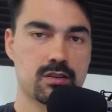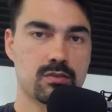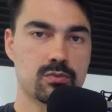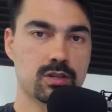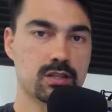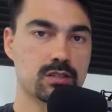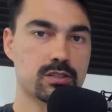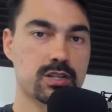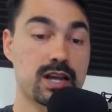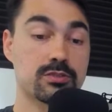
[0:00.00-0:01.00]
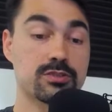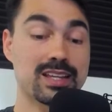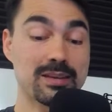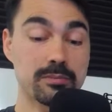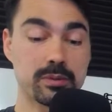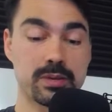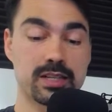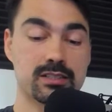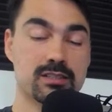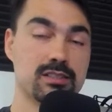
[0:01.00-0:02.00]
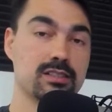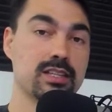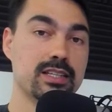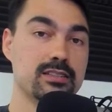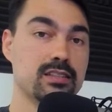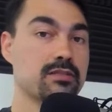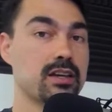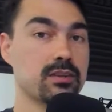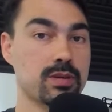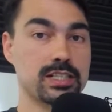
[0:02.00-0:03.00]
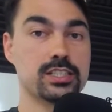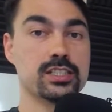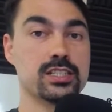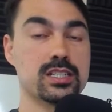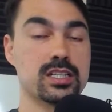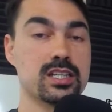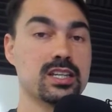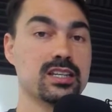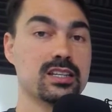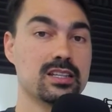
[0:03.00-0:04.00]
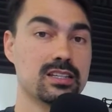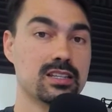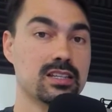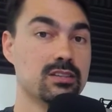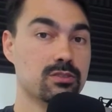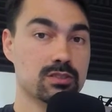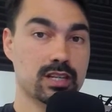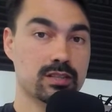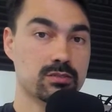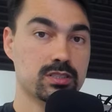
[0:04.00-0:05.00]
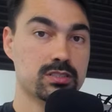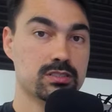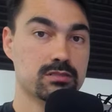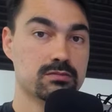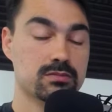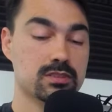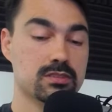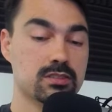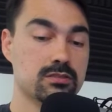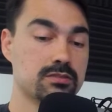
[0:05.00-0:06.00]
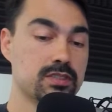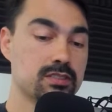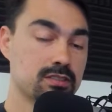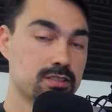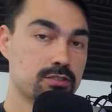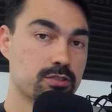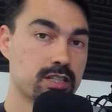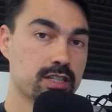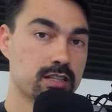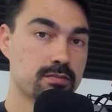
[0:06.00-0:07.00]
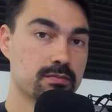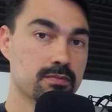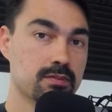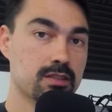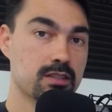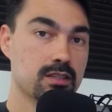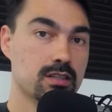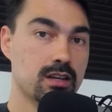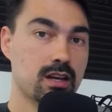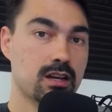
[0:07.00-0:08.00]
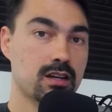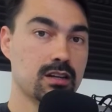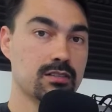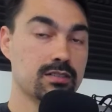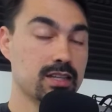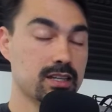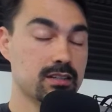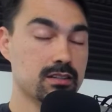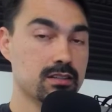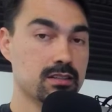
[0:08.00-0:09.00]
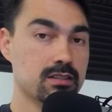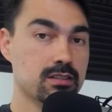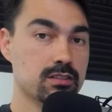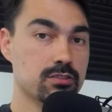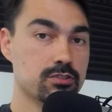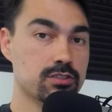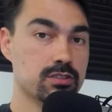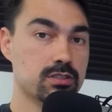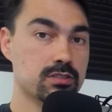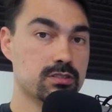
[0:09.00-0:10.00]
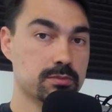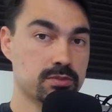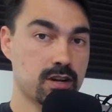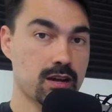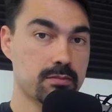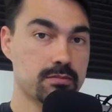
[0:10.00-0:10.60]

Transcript: We're going to learn how to implement lazy evaluation in your language. So if this is intriguing, uh, then you should subscribe.